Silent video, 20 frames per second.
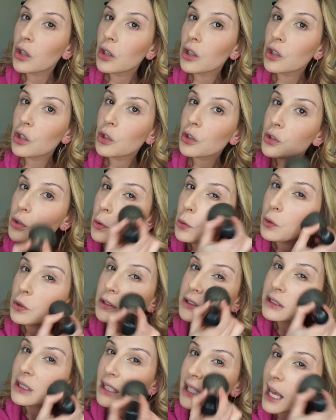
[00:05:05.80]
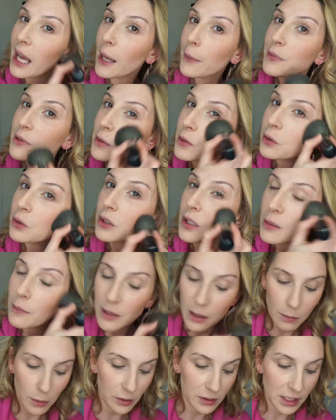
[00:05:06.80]
Your tools can absolutely be
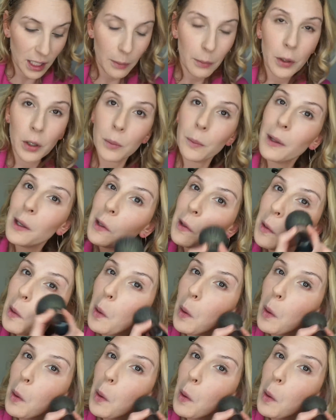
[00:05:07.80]
multi-purpose.